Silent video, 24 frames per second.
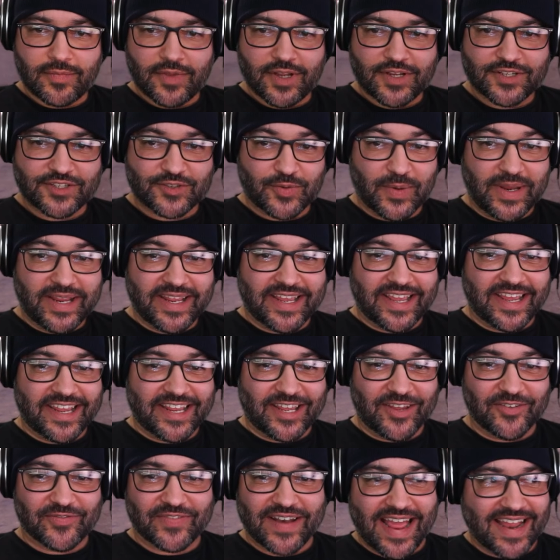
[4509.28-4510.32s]
Swing kick, you
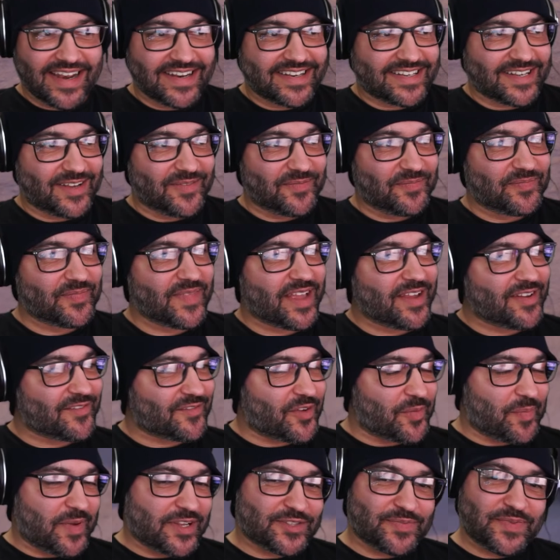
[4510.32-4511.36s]
flattened him. The
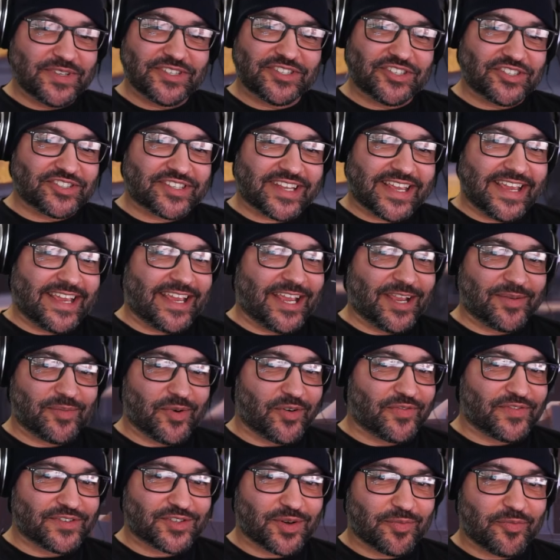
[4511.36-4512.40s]
best bit's just kicking him off the
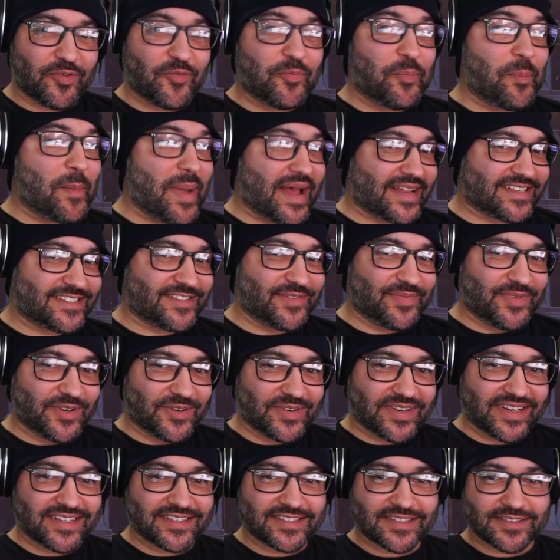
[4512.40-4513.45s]
top of massive free.
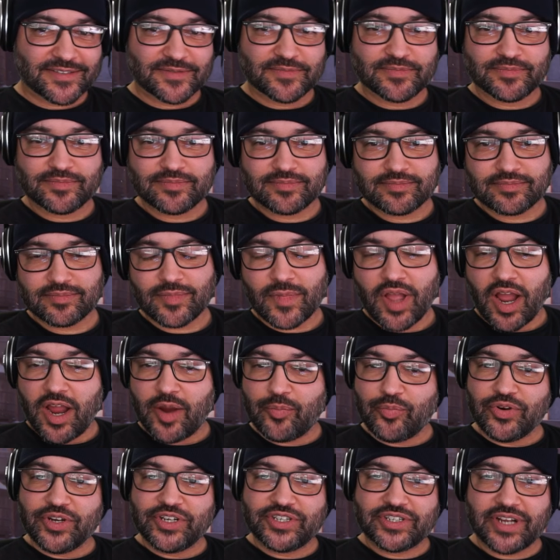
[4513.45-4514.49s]
buildings. I
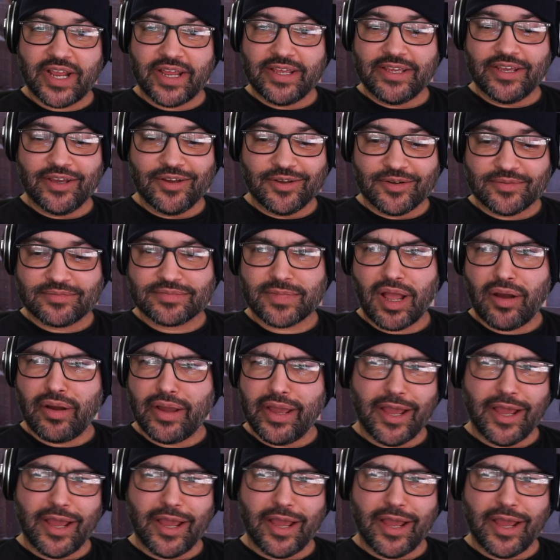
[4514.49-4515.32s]
appreciate you. Oh yeah,